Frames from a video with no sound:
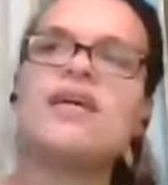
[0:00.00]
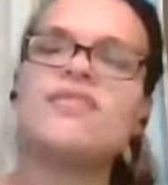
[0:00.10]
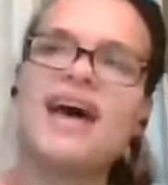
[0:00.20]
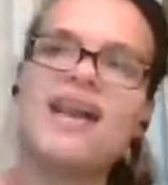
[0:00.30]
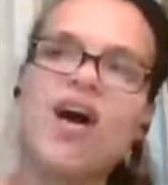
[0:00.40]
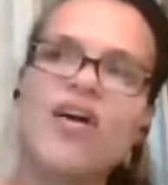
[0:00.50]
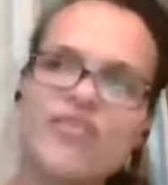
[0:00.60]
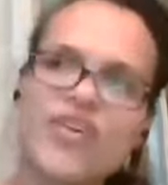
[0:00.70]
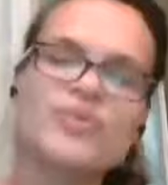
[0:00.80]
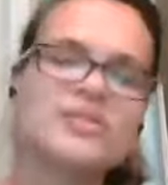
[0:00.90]
that
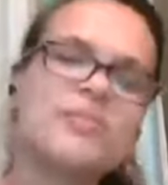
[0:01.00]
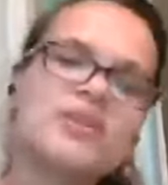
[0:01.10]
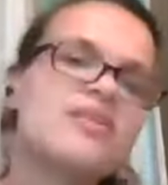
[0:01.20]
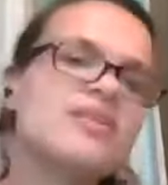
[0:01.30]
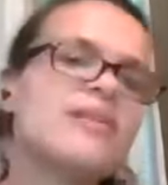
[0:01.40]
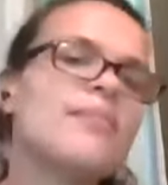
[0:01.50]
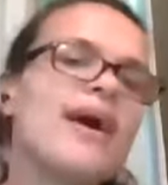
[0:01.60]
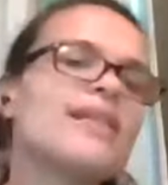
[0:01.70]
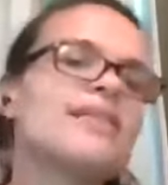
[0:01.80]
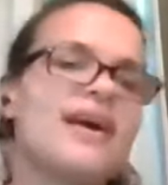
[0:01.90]
there was a period in
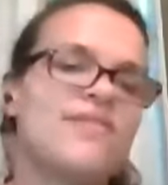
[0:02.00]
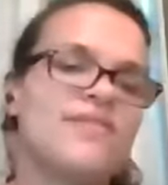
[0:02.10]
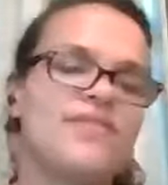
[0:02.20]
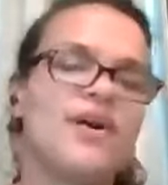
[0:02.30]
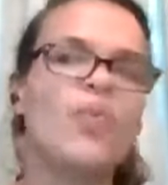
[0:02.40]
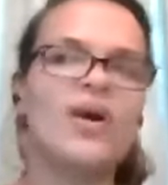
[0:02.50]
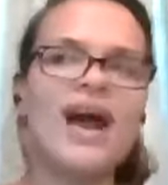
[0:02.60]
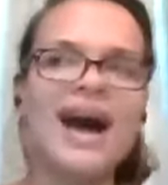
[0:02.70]
my life that what